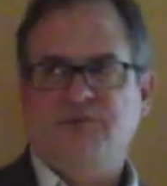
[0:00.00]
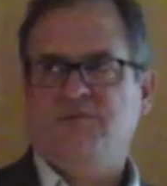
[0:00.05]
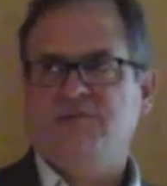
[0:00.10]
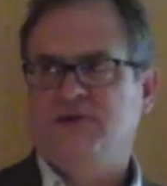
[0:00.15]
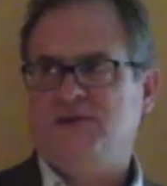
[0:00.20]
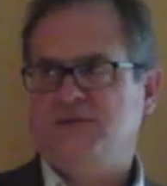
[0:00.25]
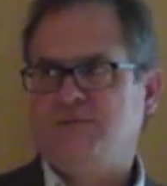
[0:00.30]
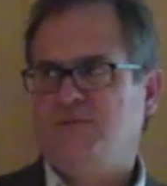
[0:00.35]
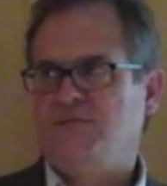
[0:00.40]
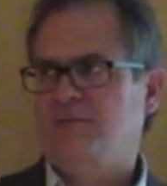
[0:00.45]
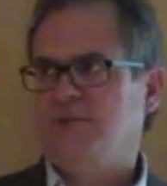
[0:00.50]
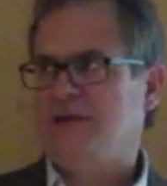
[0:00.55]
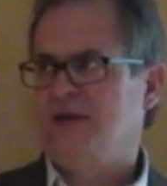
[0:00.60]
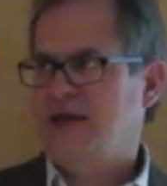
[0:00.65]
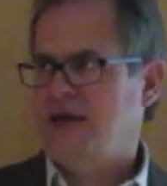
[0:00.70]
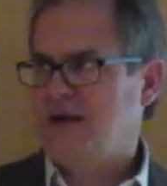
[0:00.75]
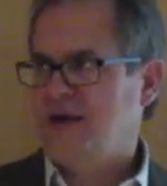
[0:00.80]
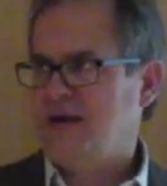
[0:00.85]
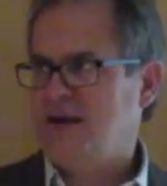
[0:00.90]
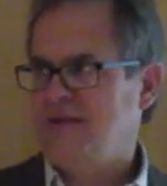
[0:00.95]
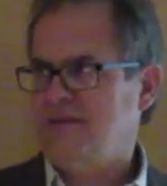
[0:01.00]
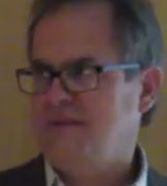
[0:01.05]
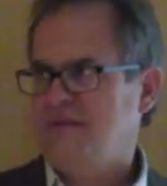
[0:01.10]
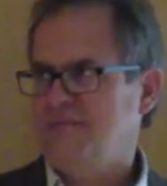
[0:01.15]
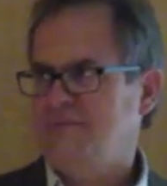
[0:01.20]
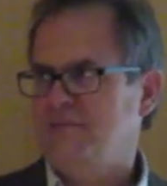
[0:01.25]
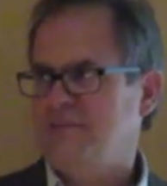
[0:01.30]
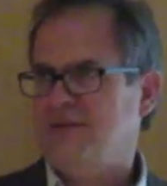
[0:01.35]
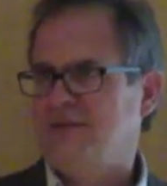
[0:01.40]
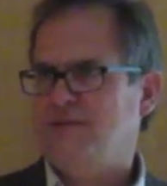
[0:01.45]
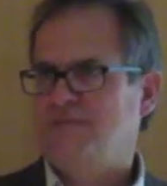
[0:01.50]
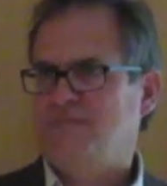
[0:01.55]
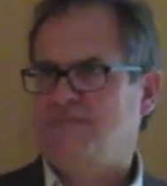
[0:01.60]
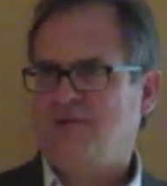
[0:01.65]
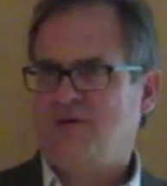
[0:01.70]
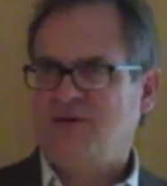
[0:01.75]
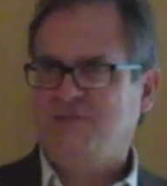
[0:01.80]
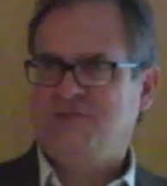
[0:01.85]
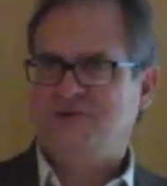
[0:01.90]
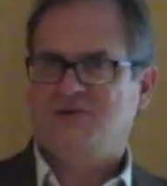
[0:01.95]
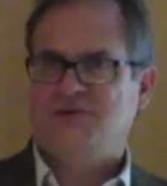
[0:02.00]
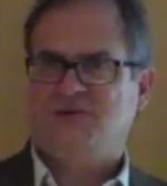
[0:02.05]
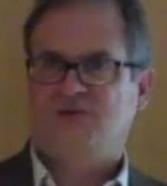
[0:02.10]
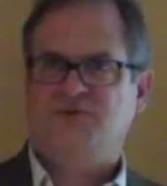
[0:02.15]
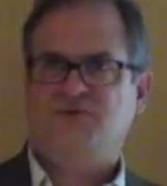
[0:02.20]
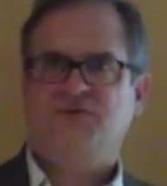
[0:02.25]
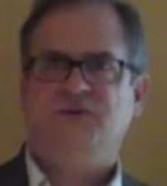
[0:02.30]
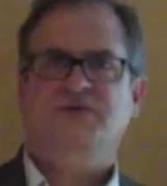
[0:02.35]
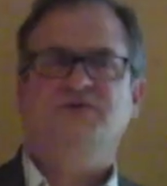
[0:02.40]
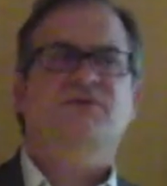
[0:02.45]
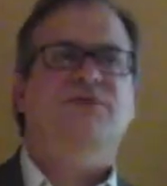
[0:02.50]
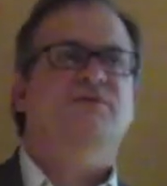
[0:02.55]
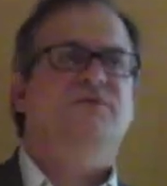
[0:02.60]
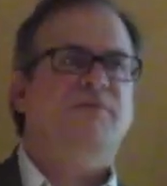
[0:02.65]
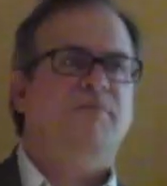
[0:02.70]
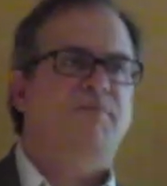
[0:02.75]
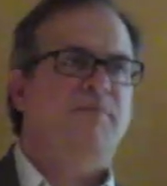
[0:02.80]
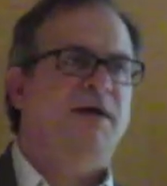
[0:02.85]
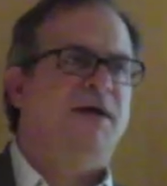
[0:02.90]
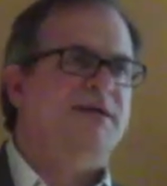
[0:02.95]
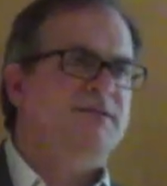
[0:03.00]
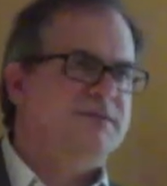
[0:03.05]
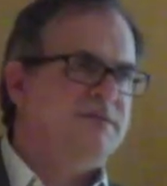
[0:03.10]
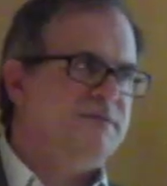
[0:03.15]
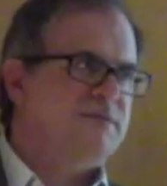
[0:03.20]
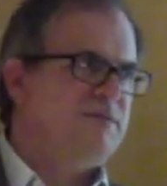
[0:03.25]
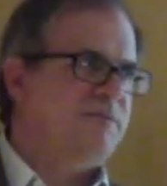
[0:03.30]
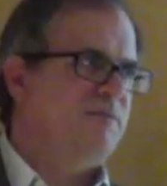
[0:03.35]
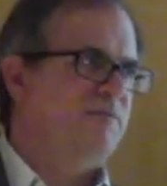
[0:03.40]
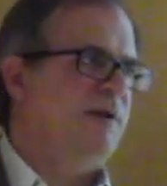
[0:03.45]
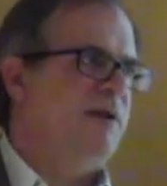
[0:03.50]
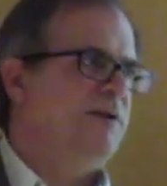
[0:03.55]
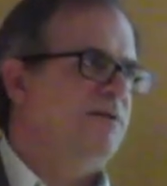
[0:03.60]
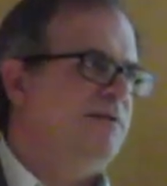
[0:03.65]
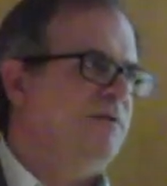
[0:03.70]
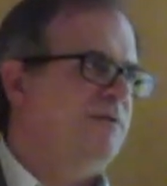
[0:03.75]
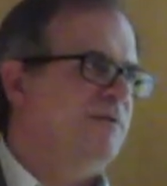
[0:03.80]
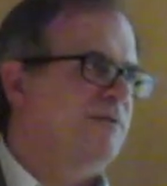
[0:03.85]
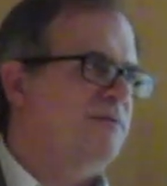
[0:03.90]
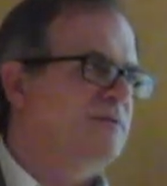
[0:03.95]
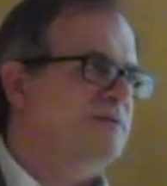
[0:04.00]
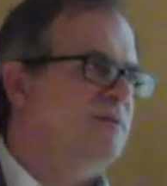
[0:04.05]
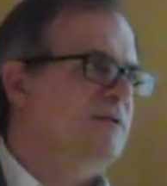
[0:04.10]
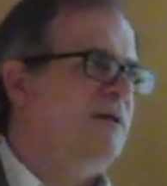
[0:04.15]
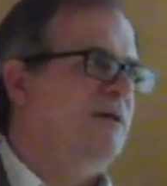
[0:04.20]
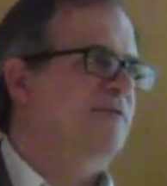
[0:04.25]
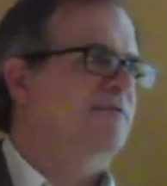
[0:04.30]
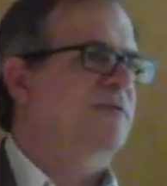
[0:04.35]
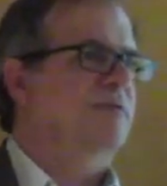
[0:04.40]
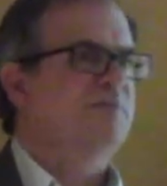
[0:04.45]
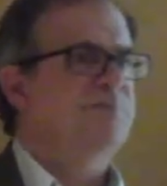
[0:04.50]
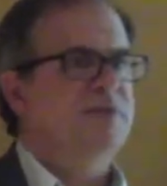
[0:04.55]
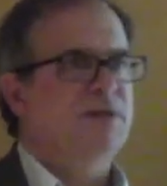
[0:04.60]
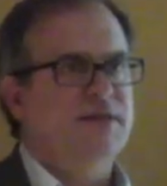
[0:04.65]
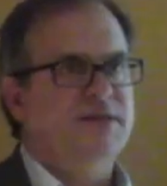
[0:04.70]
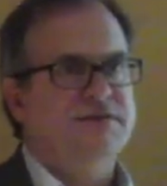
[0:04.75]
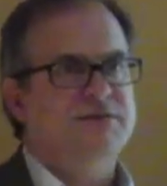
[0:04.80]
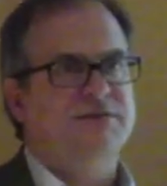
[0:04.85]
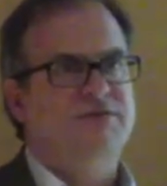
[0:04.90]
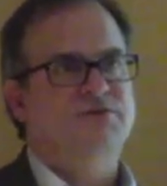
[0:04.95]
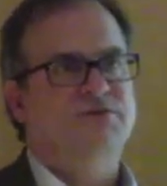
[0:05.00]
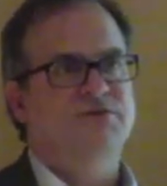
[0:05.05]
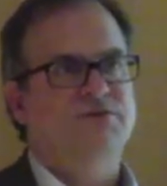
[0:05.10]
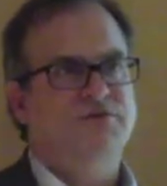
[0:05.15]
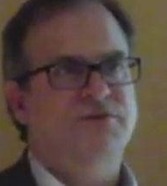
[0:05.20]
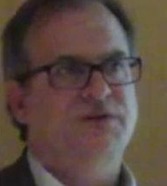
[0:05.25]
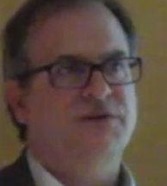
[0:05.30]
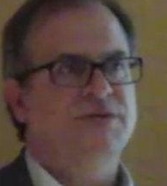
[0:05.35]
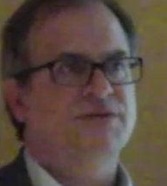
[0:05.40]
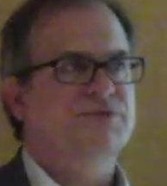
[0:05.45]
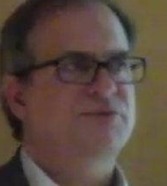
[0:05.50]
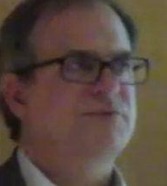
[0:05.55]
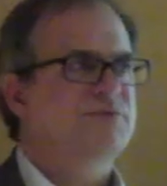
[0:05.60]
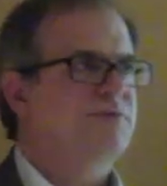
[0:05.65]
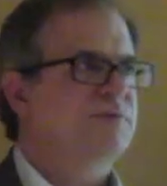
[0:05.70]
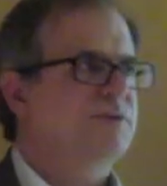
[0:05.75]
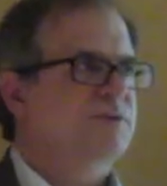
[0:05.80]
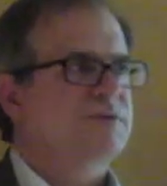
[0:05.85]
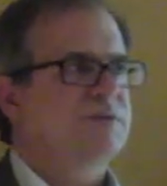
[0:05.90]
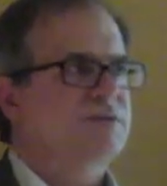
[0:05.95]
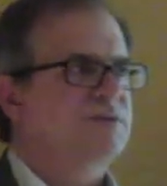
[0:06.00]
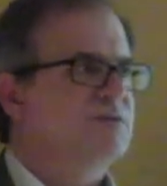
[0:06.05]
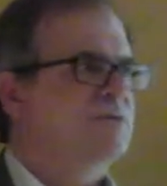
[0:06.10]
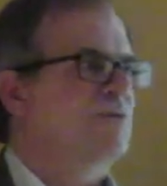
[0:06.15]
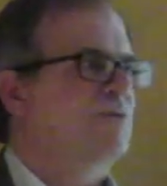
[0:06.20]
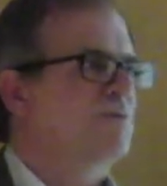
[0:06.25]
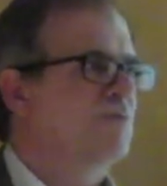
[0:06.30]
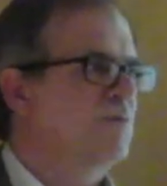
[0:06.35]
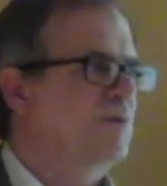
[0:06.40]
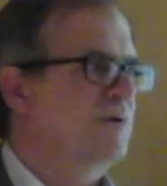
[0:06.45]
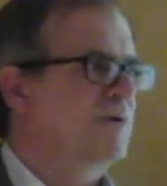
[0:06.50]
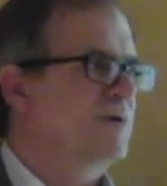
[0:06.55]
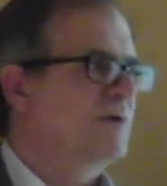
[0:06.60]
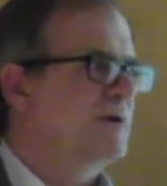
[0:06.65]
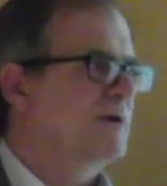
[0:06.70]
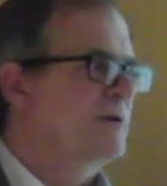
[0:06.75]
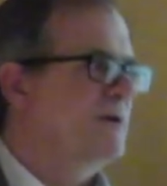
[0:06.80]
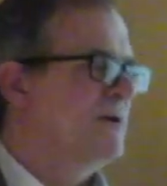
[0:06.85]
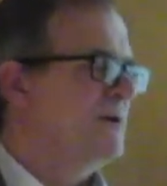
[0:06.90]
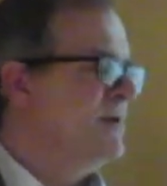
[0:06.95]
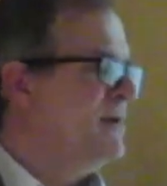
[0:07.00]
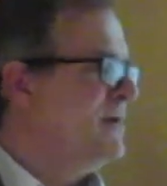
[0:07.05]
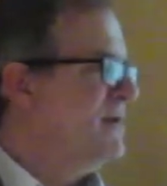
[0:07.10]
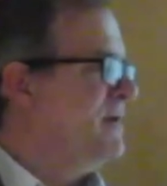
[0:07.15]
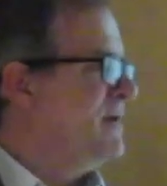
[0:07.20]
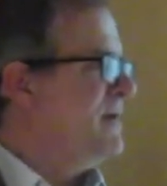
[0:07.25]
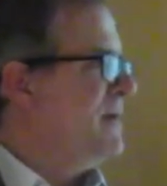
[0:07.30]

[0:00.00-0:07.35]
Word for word: get tree rings when we can, but the problem is the trees aren't the best around here. There's a lot of complacent trees or trees that just don't work.